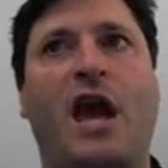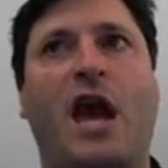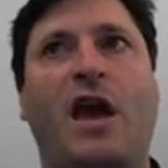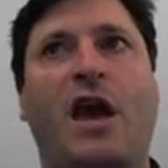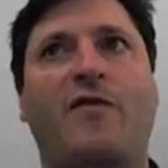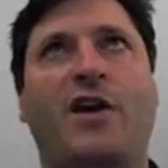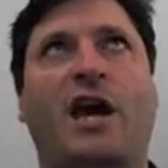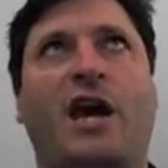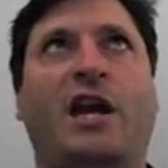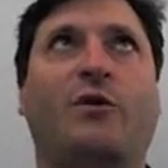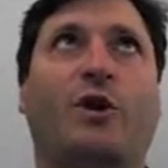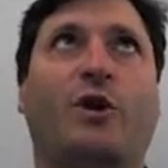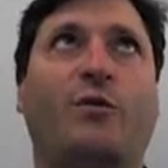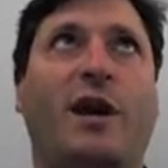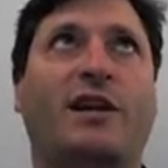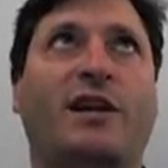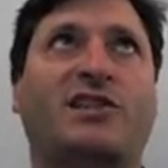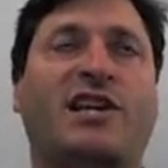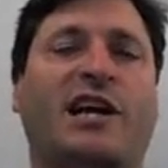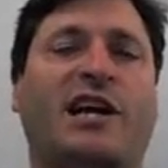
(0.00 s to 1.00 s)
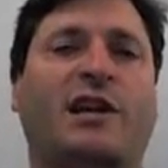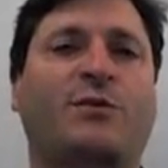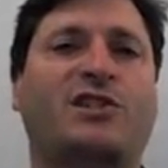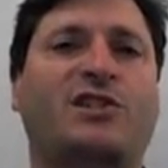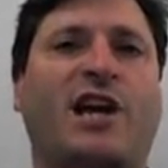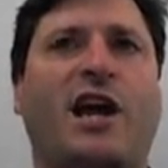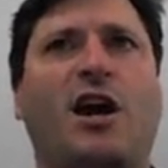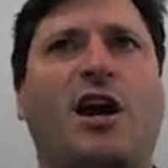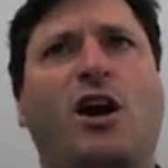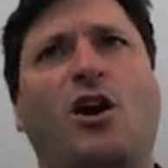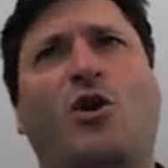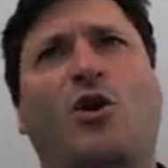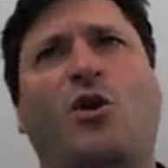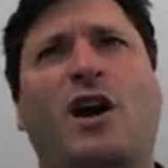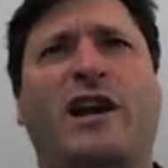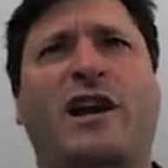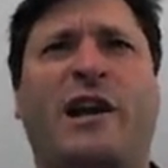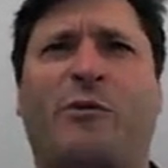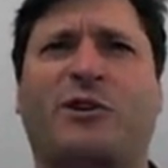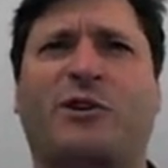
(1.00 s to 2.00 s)
And then it would wait a second. It would say,
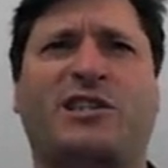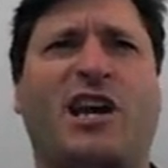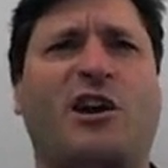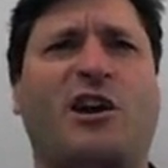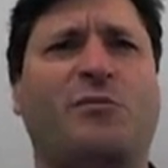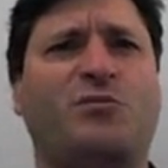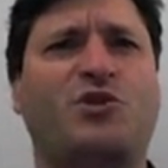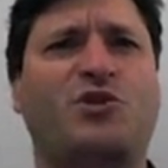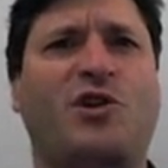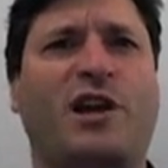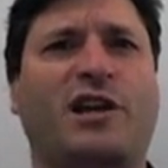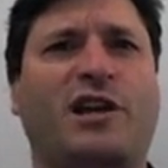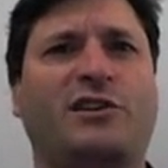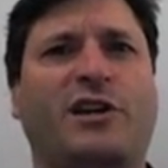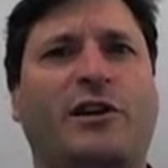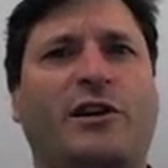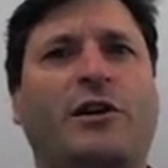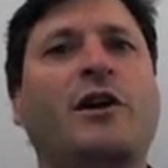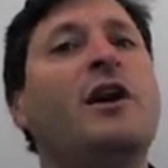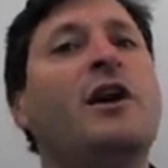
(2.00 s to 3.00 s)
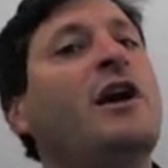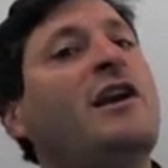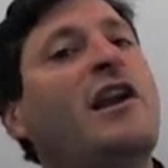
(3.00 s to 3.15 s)
network down. Try again later.